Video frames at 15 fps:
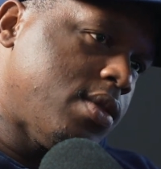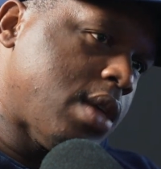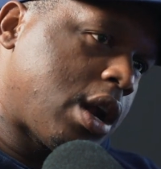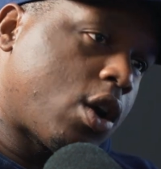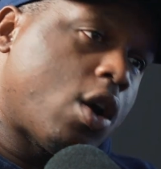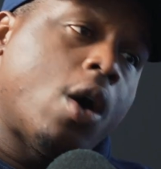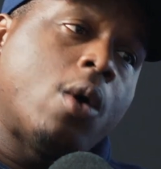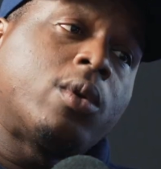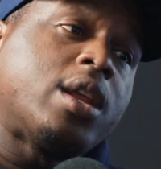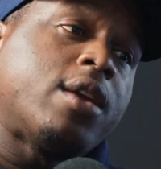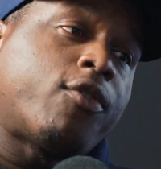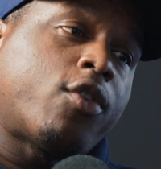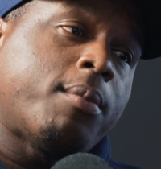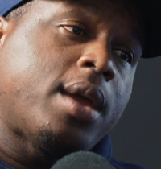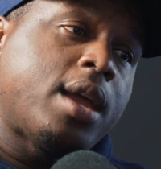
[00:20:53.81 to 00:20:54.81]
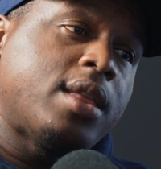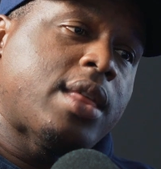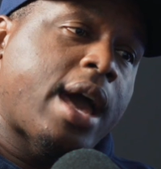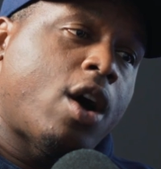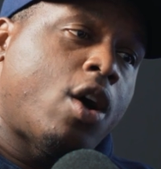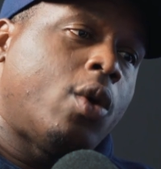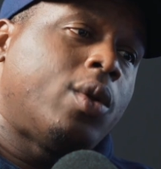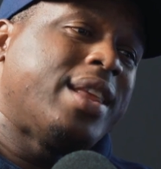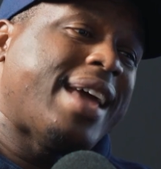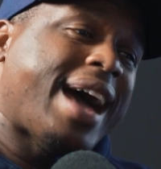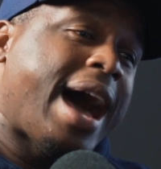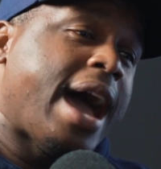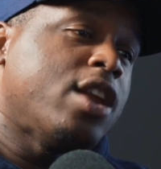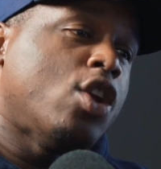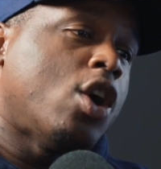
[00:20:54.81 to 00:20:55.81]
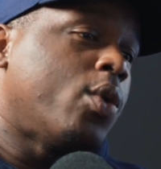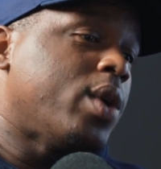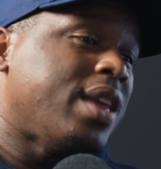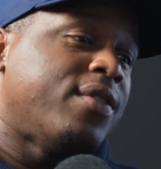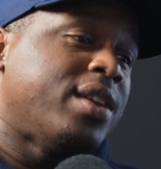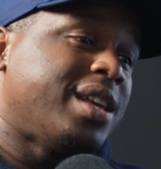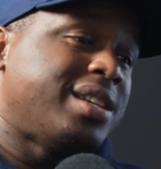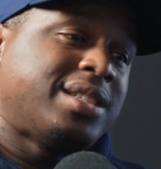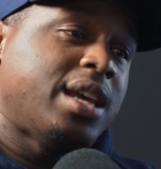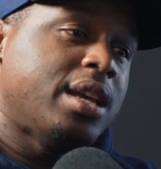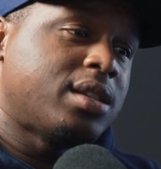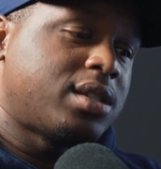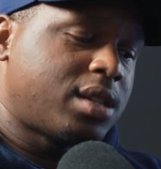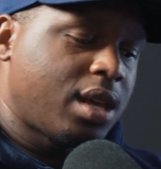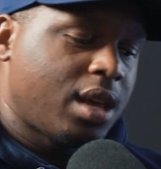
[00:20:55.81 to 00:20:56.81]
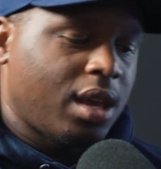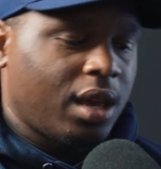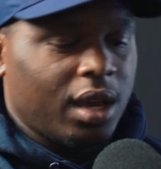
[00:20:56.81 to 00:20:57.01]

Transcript: that are only for me, that only I know even exist.